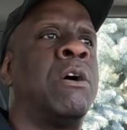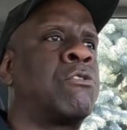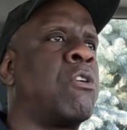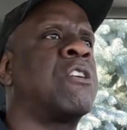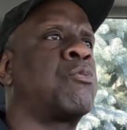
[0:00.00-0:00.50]

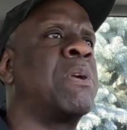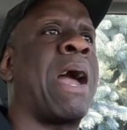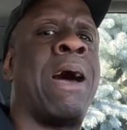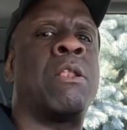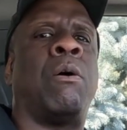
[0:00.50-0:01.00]
Trust me,
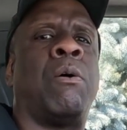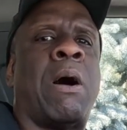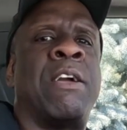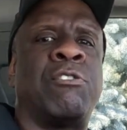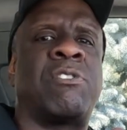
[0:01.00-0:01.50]
I know.
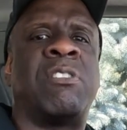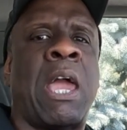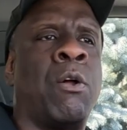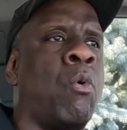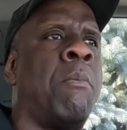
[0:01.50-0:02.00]
I used to
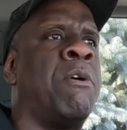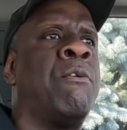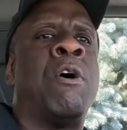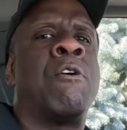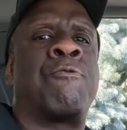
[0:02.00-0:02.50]
date a
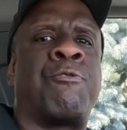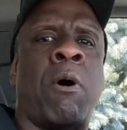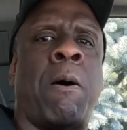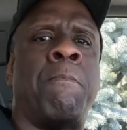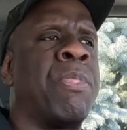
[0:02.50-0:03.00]
woman
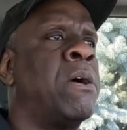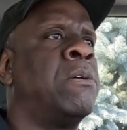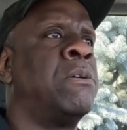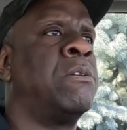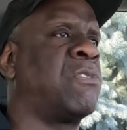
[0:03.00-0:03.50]
from
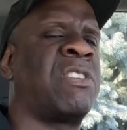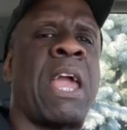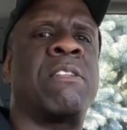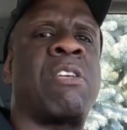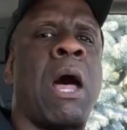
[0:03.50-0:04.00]

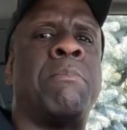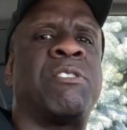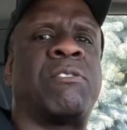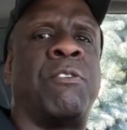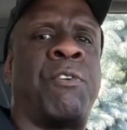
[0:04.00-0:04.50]
St.
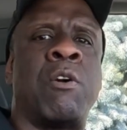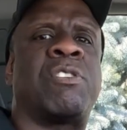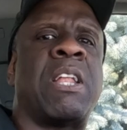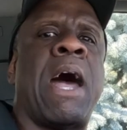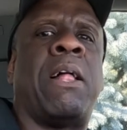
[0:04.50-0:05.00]
Thomas, the
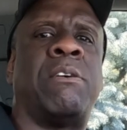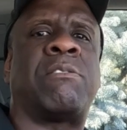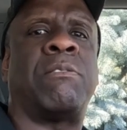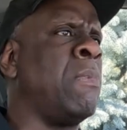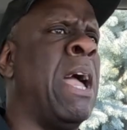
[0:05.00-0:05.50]
Virgin
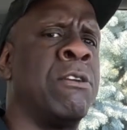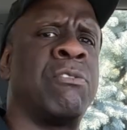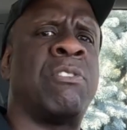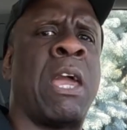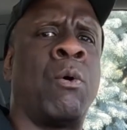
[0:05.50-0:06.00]
Islands. I
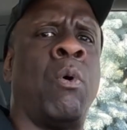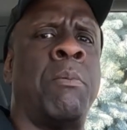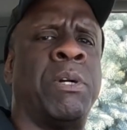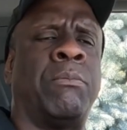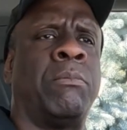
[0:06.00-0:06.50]
used to date a
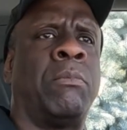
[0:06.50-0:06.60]
woman.